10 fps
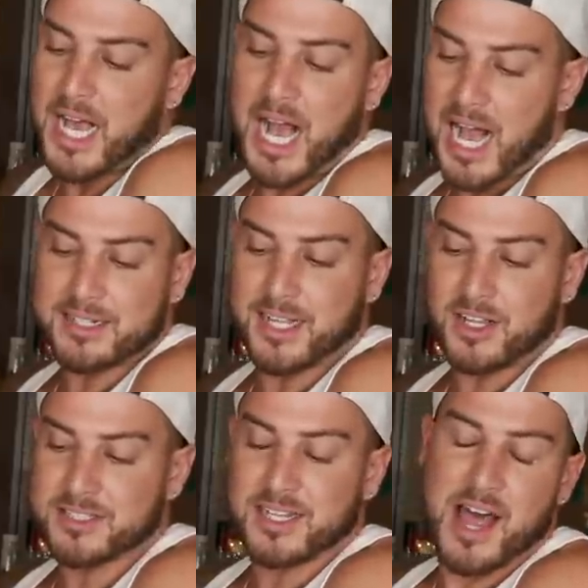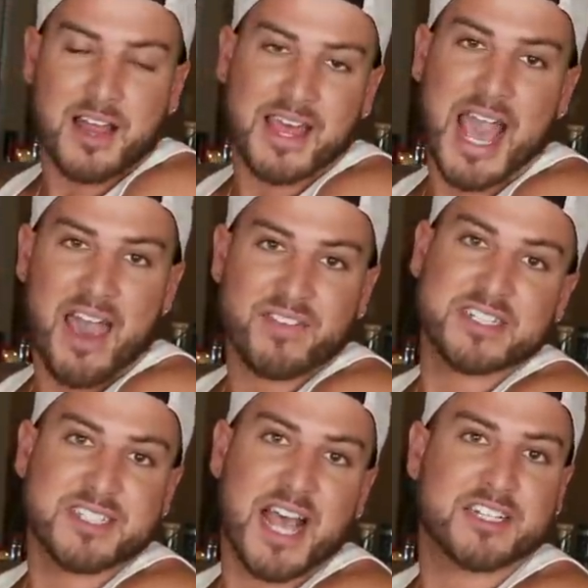a cocktail is a lot like having
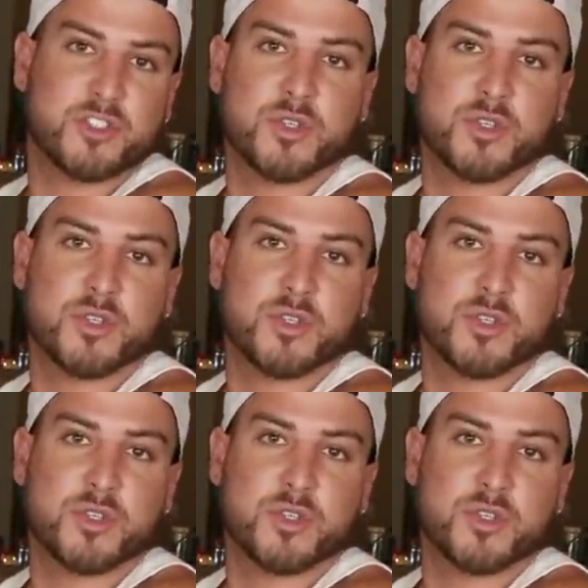sex.